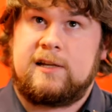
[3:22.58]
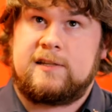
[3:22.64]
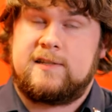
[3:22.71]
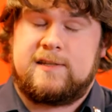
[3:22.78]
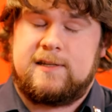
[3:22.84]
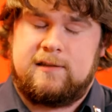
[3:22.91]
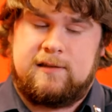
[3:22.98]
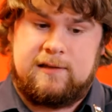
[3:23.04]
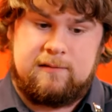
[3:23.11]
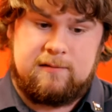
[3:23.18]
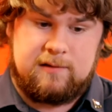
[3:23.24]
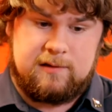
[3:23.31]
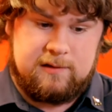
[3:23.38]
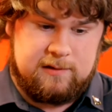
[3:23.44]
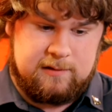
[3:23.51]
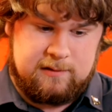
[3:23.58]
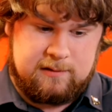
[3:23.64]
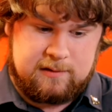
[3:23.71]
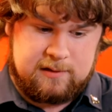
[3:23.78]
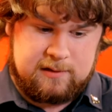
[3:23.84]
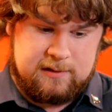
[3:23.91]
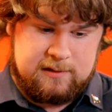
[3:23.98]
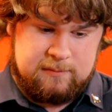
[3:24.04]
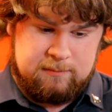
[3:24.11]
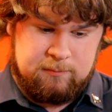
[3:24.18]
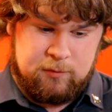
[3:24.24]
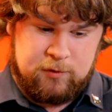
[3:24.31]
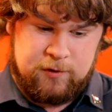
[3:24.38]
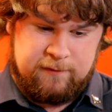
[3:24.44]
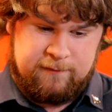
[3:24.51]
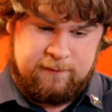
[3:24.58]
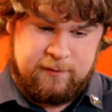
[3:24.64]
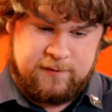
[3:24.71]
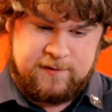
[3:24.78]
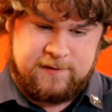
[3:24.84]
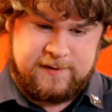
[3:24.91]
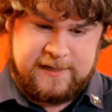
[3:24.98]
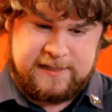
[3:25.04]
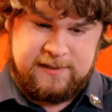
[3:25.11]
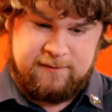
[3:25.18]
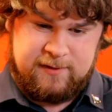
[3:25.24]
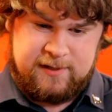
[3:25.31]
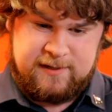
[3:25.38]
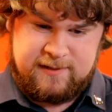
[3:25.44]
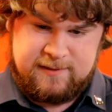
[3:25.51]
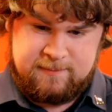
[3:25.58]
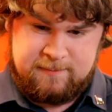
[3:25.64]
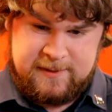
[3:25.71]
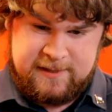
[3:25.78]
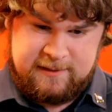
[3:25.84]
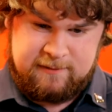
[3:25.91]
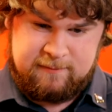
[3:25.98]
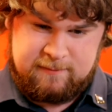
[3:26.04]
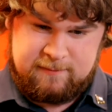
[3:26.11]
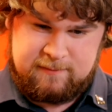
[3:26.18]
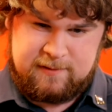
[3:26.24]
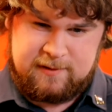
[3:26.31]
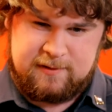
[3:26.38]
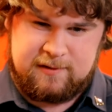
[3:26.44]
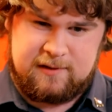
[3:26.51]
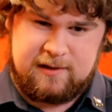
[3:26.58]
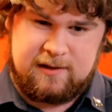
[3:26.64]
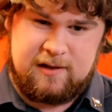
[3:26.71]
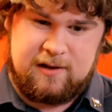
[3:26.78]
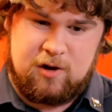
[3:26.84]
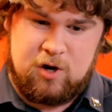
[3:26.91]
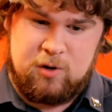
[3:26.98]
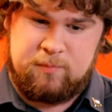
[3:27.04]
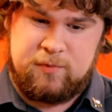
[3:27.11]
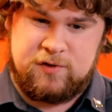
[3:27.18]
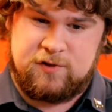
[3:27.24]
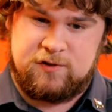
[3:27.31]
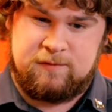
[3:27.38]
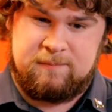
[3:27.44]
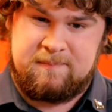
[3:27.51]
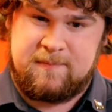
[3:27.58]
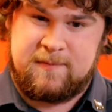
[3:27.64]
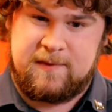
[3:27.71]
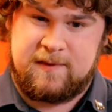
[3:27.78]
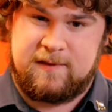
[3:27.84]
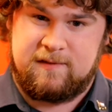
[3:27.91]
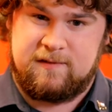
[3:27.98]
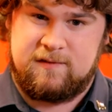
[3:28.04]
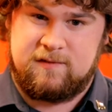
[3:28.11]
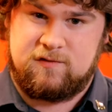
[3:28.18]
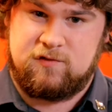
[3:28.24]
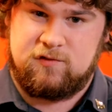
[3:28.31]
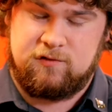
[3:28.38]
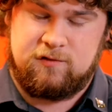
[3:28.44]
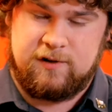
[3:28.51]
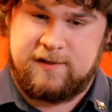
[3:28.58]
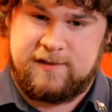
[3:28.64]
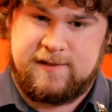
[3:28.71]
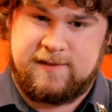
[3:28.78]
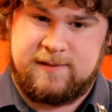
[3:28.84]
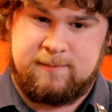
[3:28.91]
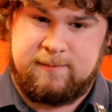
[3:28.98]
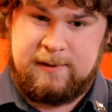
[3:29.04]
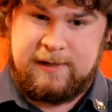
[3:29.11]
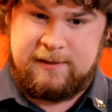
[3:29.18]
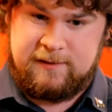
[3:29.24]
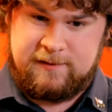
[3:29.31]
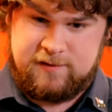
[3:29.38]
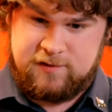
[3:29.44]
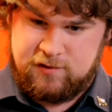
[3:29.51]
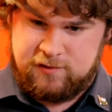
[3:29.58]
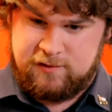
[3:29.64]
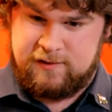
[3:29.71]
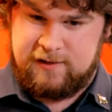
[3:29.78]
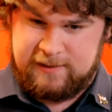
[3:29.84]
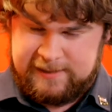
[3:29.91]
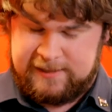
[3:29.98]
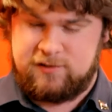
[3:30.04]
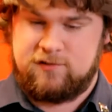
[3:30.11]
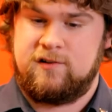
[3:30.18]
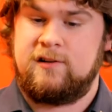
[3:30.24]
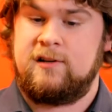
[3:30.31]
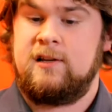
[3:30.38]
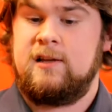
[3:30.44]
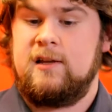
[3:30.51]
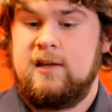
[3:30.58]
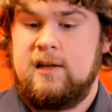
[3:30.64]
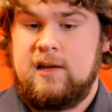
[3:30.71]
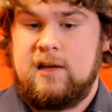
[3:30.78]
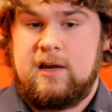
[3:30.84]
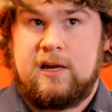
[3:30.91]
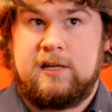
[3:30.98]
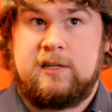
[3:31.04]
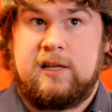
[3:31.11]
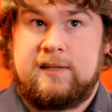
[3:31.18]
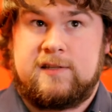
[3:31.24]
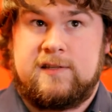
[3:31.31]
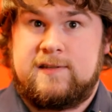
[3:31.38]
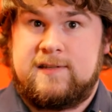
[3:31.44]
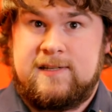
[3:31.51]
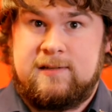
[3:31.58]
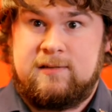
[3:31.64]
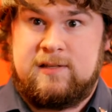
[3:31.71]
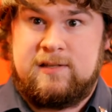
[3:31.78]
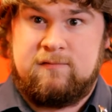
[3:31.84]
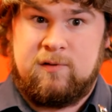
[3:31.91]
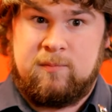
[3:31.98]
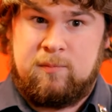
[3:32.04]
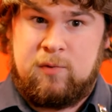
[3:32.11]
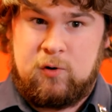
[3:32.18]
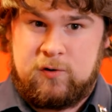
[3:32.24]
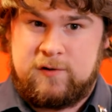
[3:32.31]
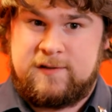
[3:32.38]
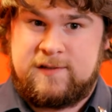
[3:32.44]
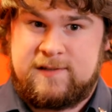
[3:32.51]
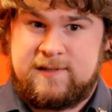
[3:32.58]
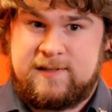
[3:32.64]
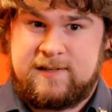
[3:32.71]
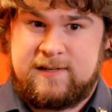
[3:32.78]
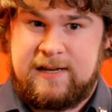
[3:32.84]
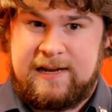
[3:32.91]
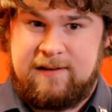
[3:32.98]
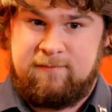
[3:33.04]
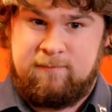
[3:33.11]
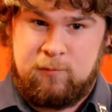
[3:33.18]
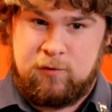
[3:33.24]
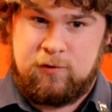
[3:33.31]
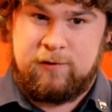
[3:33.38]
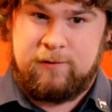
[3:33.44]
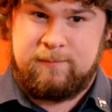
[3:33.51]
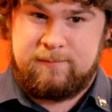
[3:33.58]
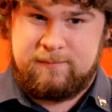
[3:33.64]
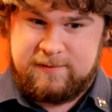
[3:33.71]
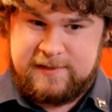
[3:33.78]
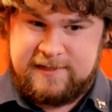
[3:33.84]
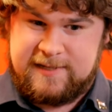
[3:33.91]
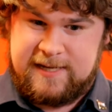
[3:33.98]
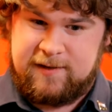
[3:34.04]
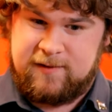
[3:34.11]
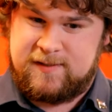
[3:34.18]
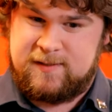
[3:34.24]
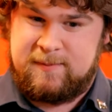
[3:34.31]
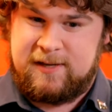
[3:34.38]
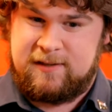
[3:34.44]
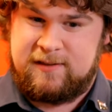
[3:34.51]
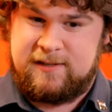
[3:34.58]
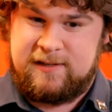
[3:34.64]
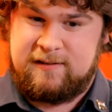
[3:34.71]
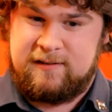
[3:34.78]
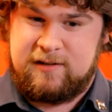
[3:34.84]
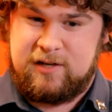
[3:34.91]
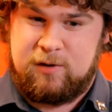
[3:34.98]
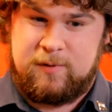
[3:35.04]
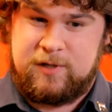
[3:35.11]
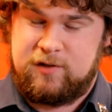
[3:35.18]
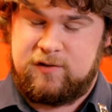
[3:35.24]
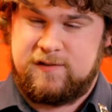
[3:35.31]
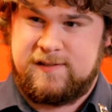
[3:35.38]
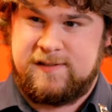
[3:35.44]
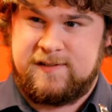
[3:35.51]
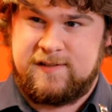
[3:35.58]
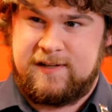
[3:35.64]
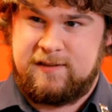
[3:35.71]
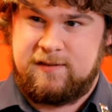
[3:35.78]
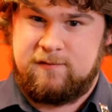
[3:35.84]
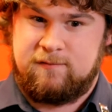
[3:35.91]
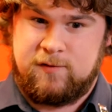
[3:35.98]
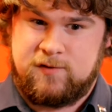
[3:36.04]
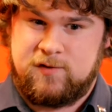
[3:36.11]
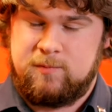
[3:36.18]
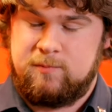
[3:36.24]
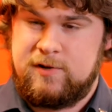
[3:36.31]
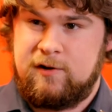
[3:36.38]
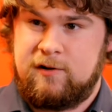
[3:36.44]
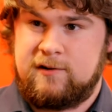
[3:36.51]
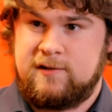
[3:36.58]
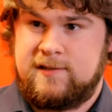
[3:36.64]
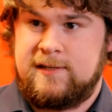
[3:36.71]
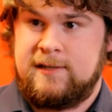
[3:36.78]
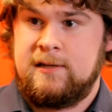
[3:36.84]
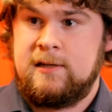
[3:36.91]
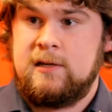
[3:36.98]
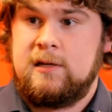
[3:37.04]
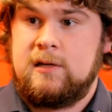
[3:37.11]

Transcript: like to see the more of Rusu's activities being open to, to criticism by the student electorate. I'd like to see the reports have more details about the going-ons inside the Rusu bureaucracy.